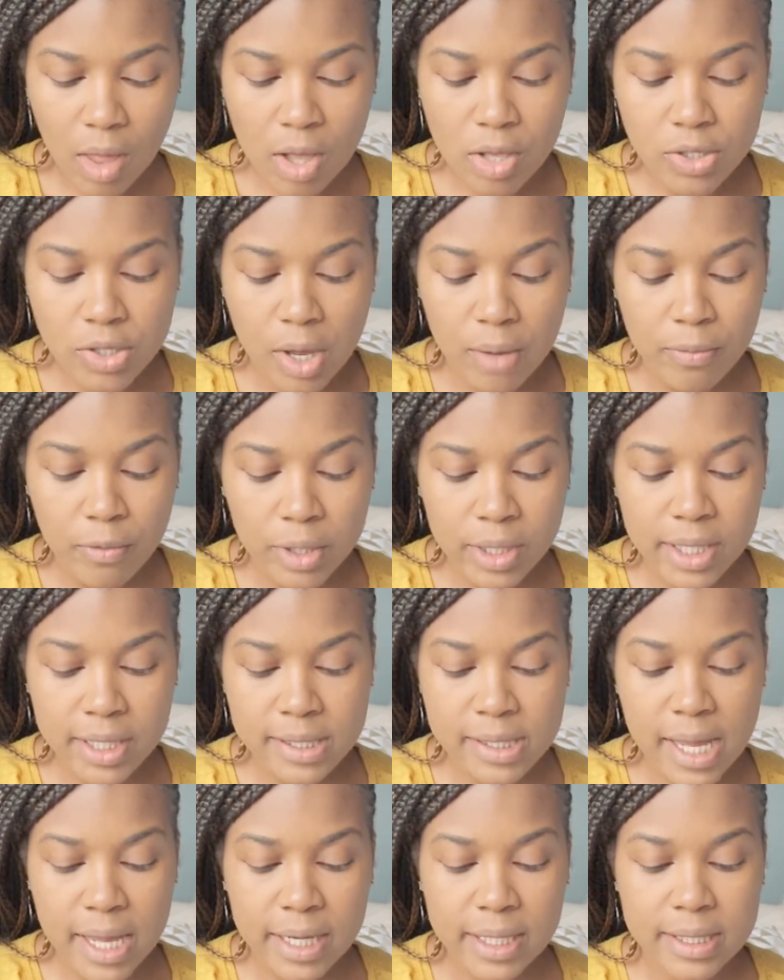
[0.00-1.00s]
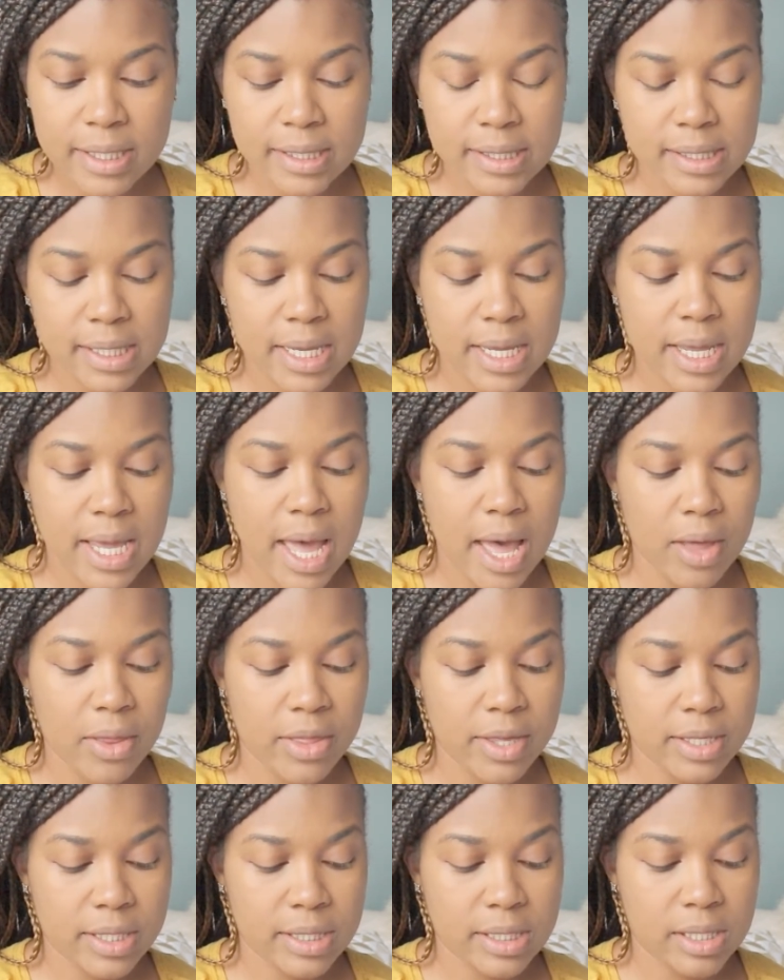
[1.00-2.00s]
So I'm really excited to see how
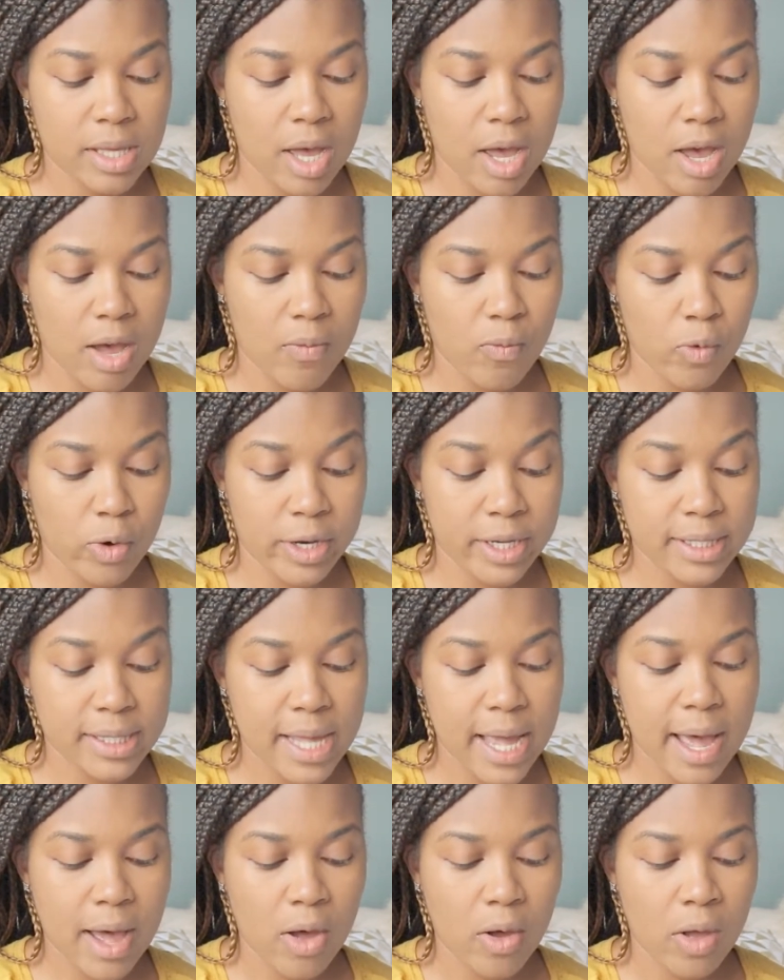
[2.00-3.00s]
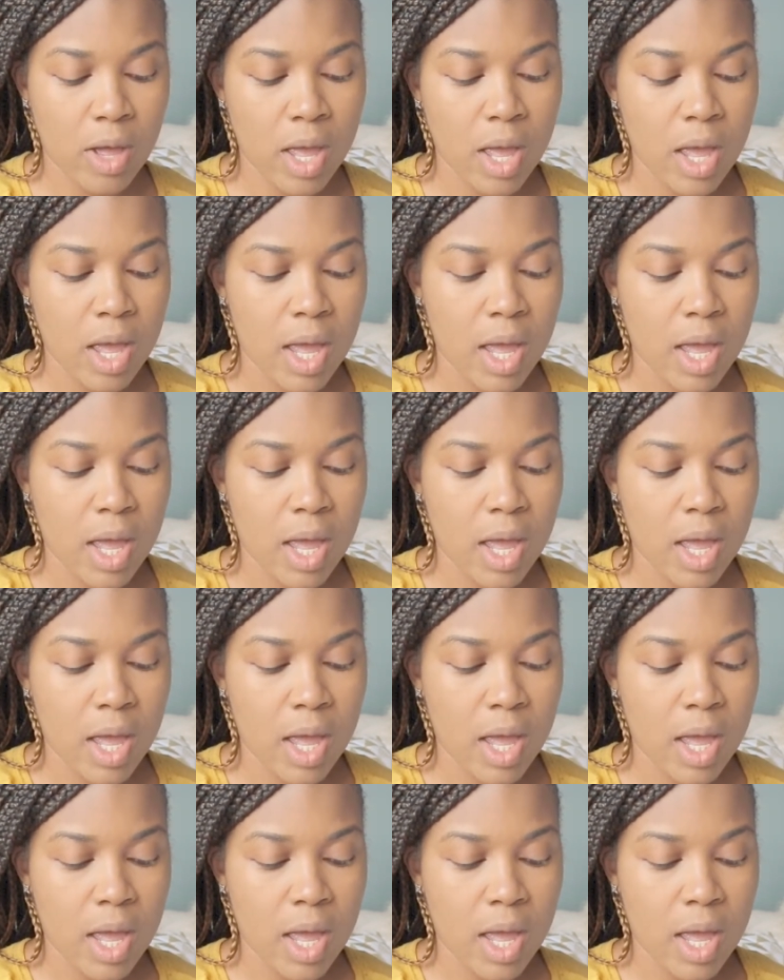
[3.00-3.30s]
this works out.